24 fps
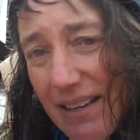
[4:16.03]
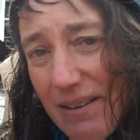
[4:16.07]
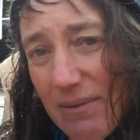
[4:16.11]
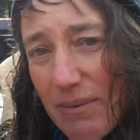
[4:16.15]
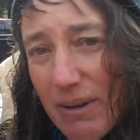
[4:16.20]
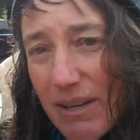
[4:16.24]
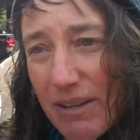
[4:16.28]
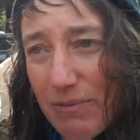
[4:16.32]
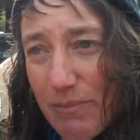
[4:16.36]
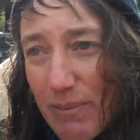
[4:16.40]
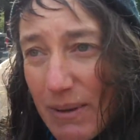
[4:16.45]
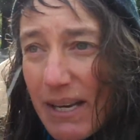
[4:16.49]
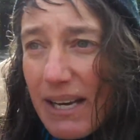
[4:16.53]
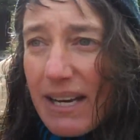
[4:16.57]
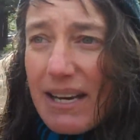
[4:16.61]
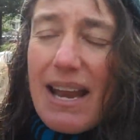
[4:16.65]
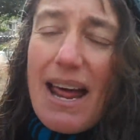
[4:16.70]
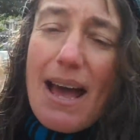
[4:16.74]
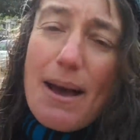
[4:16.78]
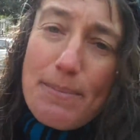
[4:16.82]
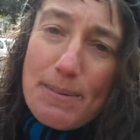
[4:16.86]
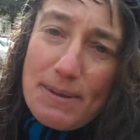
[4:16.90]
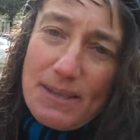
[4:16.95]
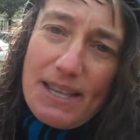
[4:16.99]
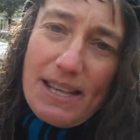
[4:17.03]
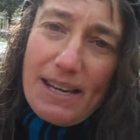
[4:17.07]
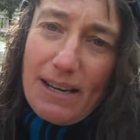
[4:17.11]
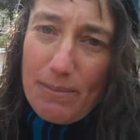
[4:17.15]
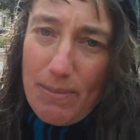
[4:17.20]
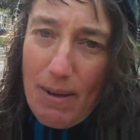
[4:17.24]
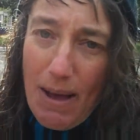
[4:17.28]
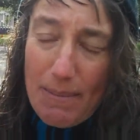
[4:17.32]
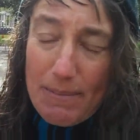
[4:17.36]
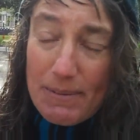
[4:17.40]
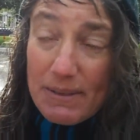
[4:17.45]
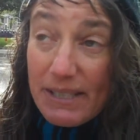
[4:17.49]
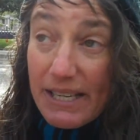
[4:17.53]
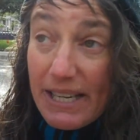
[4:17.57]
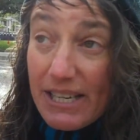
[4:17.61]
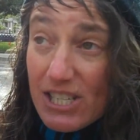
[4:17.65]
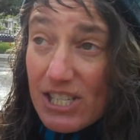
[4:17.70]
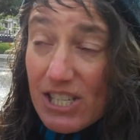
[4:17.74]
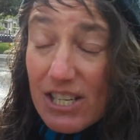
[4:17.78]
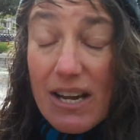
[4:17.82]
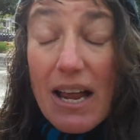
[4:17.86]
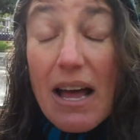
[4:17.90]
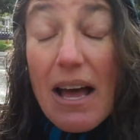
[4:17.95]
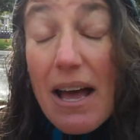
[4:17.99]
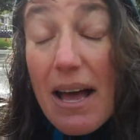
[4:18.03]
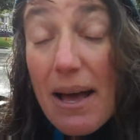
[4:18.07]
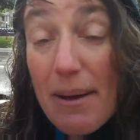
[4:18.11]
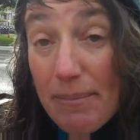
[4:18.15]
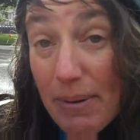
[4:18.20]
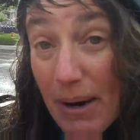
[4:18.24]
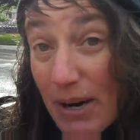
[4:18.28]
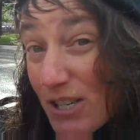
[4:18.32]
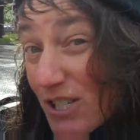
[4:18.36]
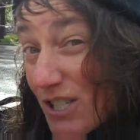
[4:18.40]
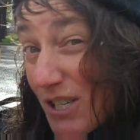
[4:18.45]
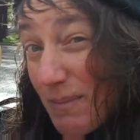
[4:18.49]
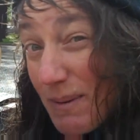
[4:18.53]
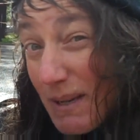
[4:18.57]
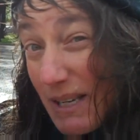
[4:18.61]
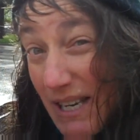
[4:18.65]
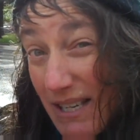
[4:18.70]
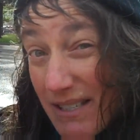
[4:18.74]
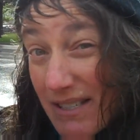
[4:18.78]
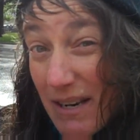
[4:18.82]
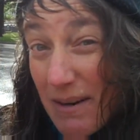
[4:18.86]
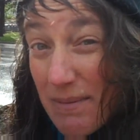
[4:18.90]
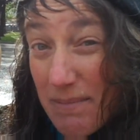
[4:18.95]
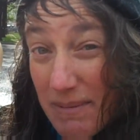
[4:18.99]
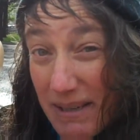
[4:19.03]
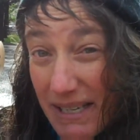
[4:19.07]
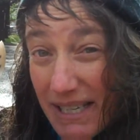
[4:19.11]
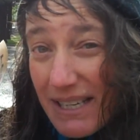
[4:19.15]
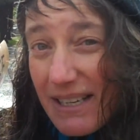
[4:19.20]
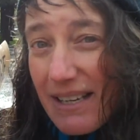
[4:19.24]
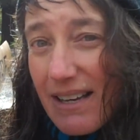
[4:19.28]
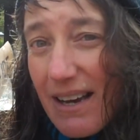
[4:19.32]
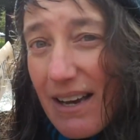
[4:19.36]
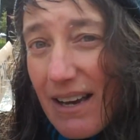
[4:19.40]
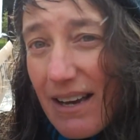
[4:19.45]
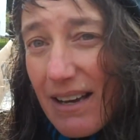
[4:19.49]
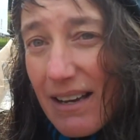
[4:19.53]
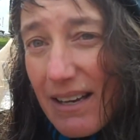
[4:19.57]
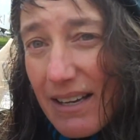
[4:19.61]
And we've been an apathetic population, partially because our media,